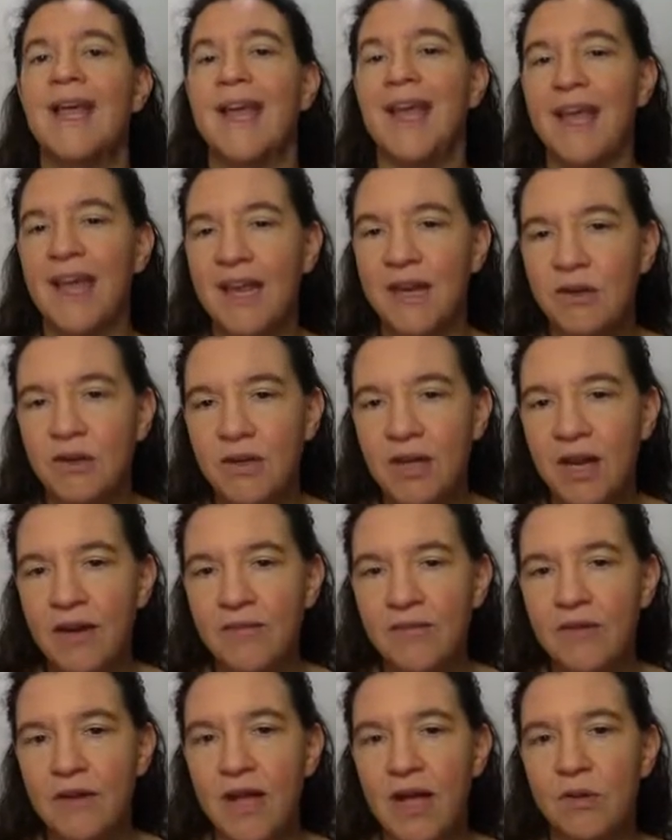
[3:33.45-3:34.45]
and you have
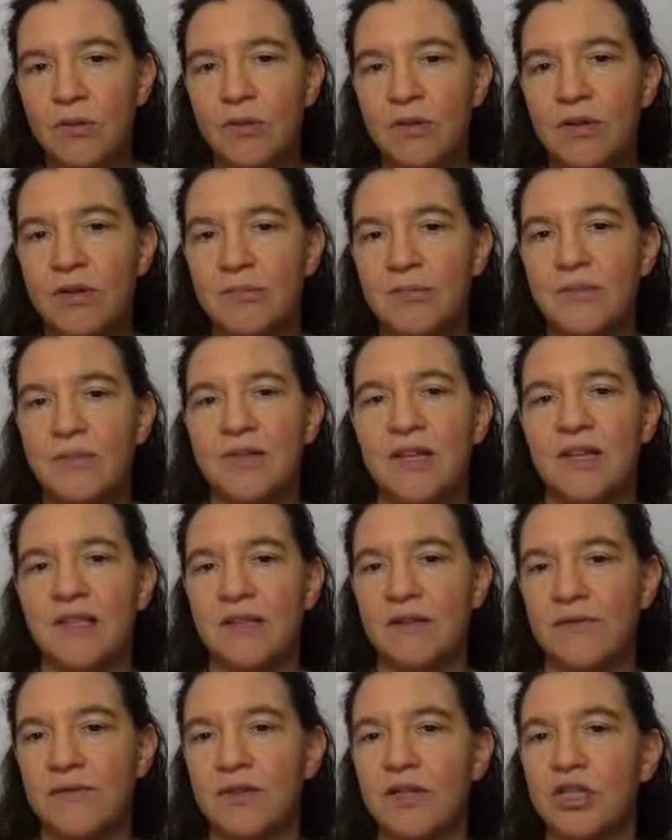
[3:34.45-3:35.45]
an algorithm that's
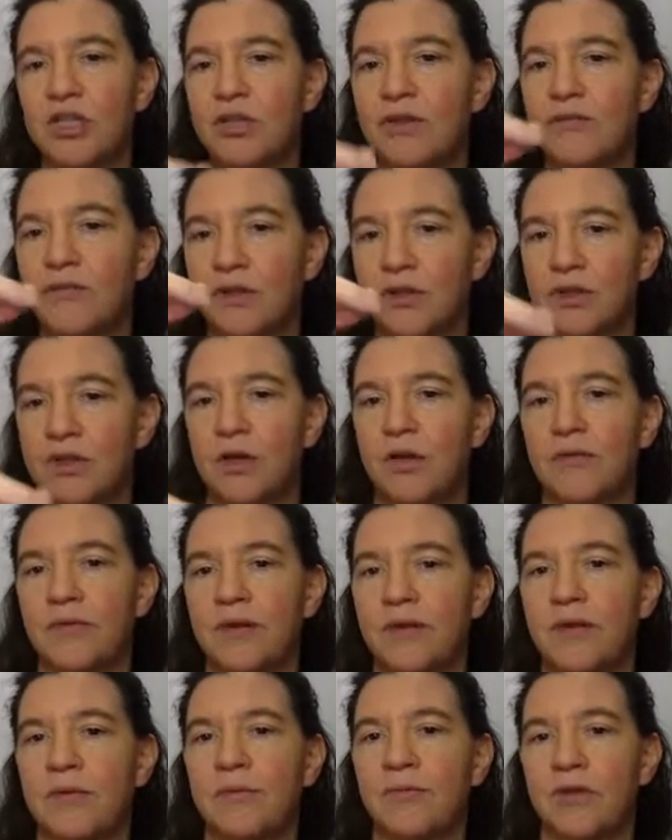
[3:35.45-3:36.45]
efficient for solving
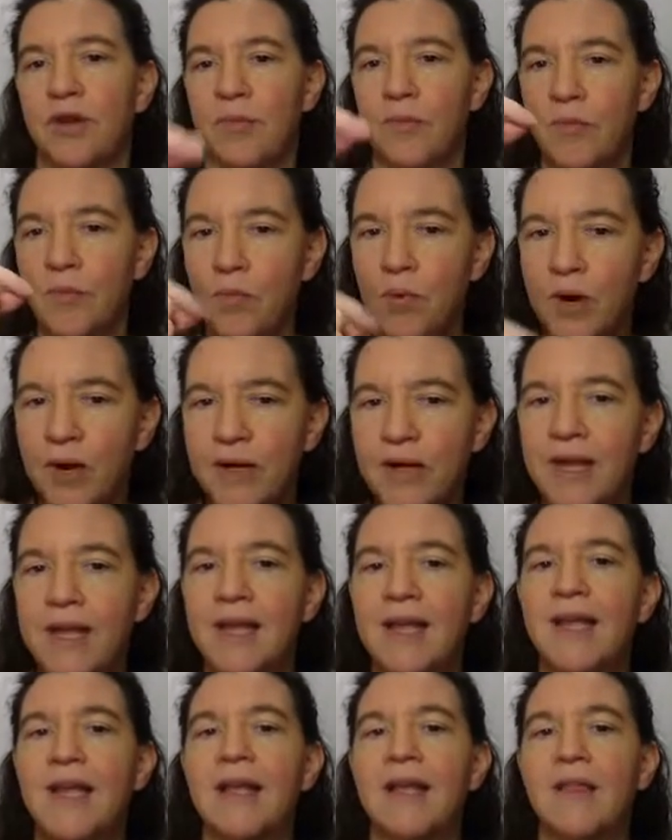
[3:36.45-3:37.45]
problem one,
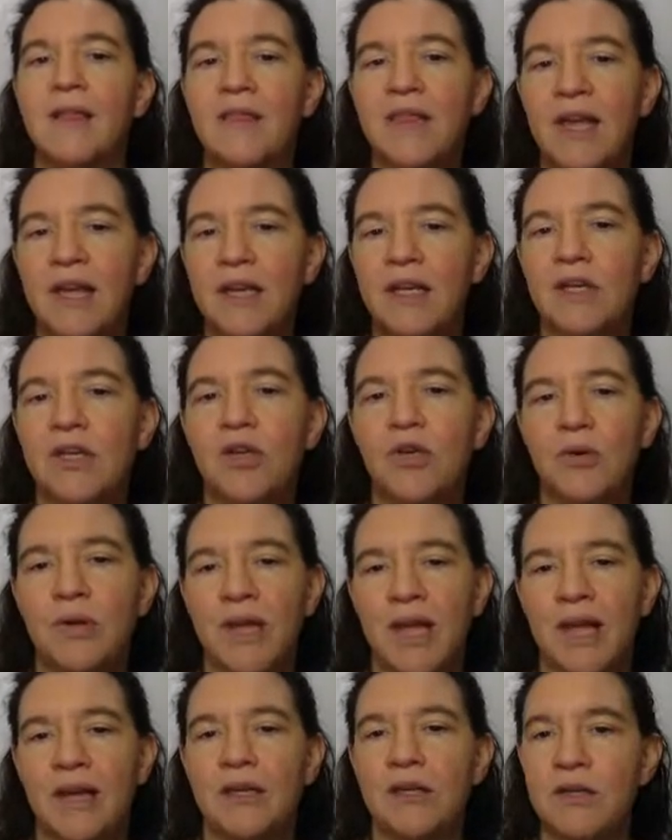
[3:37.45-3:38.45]
then you
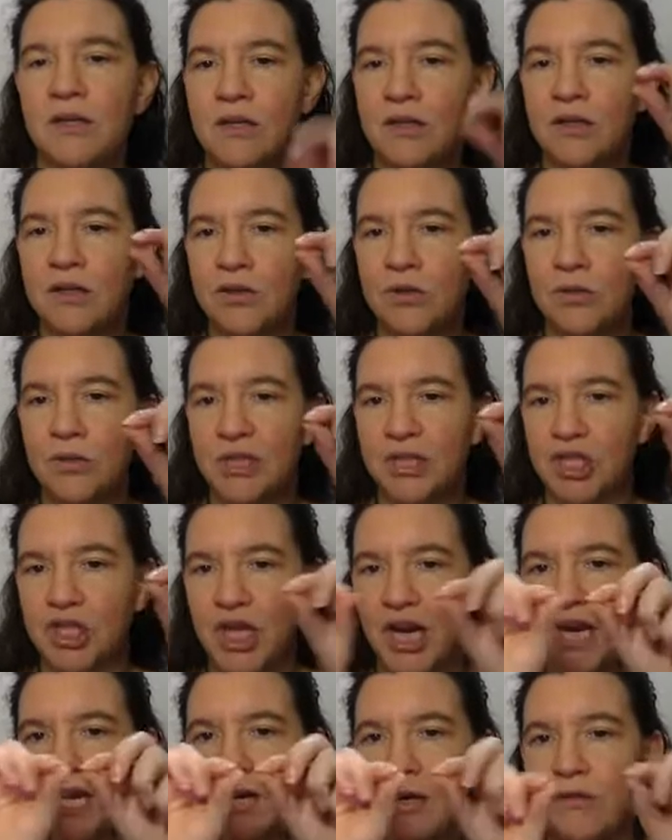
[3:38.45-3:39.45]
can do the
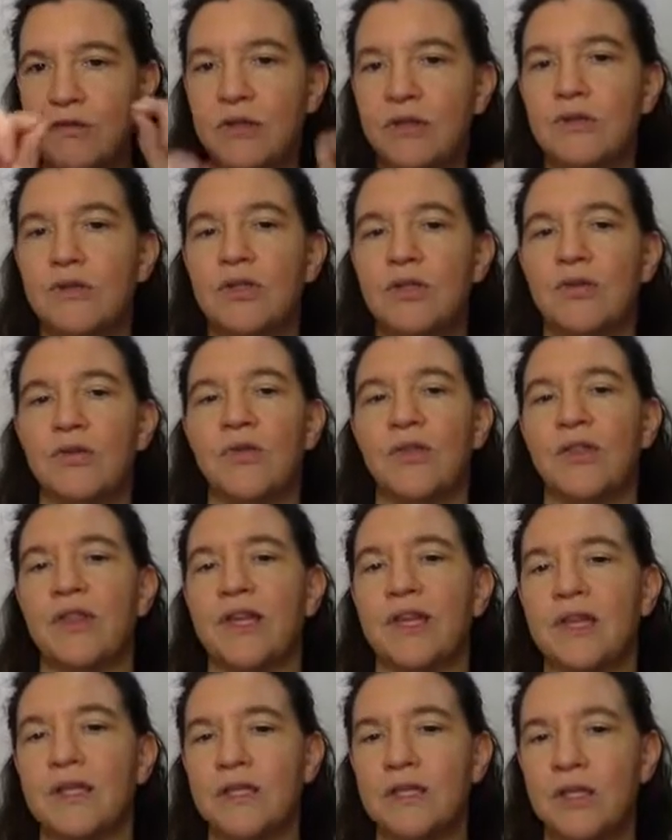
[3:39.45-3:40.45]
chain of those two
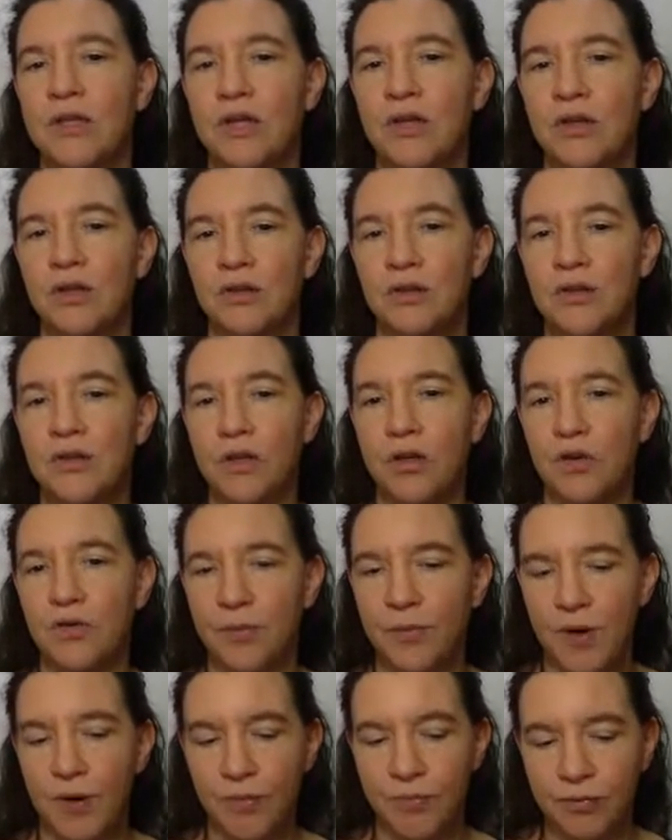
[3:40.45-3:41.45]
things to solve
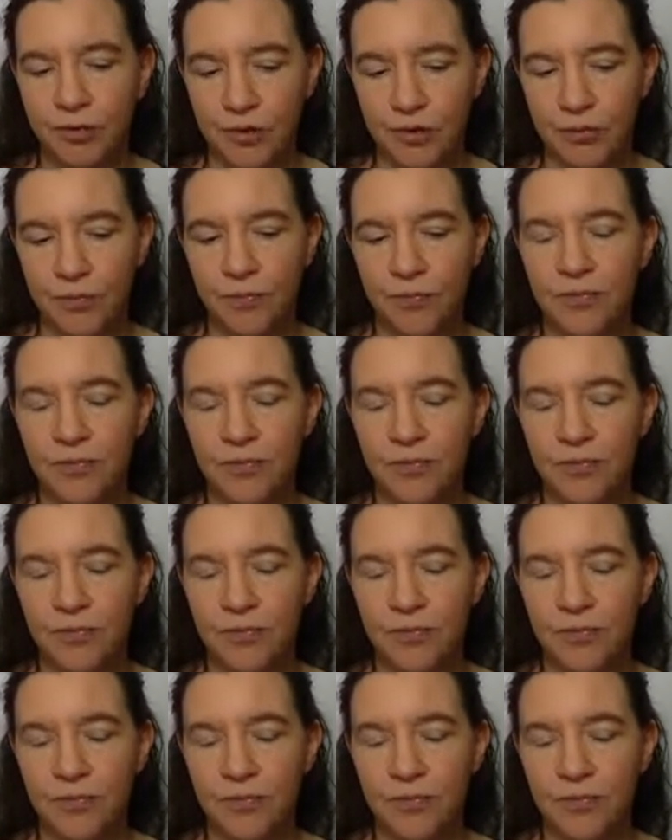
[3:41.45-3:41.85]
problem two.